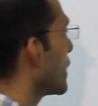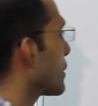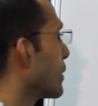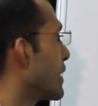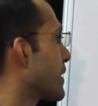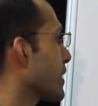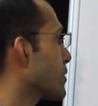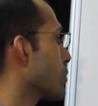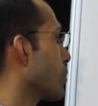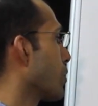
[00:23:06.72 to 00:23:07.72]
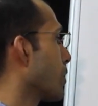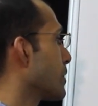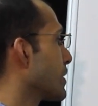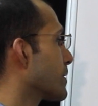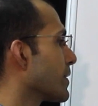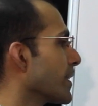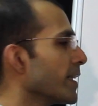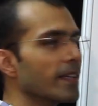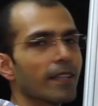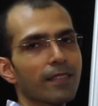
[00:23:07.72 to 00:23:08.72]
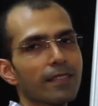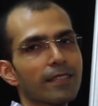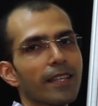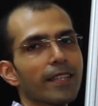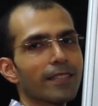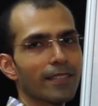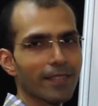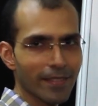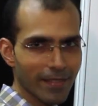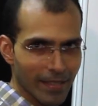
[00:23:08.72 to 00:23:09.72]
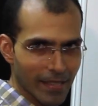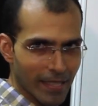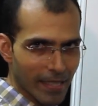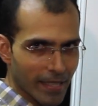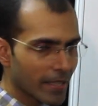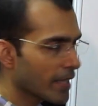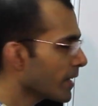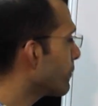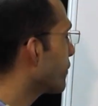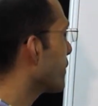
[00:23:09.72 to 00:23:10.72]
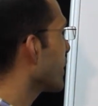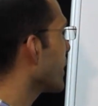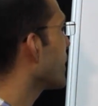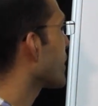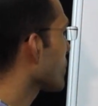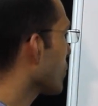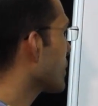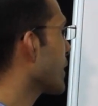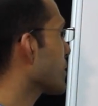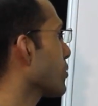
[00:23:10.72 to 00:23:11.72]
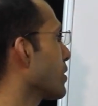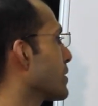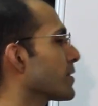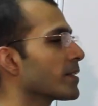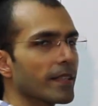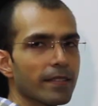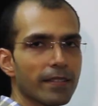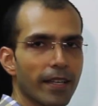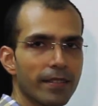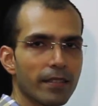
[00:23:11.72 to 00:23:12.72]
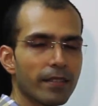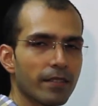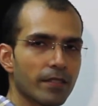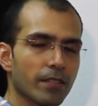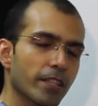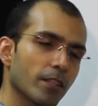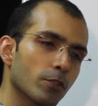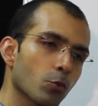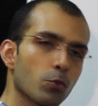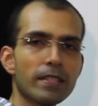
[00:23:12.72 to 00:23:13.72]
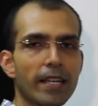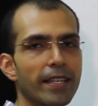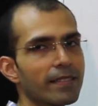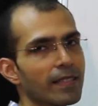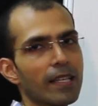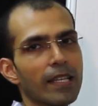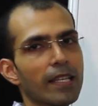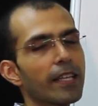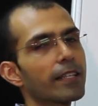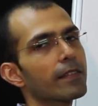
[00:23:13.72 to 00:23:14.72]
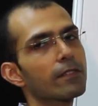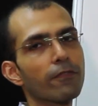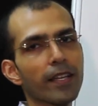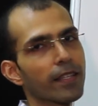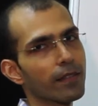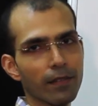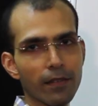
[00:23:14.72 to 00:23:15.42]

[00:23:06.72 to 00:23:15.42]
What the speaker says: It will touch all the 3 sides. If it does not touch all the 3 sides, it is touching 2 sides, it is fine.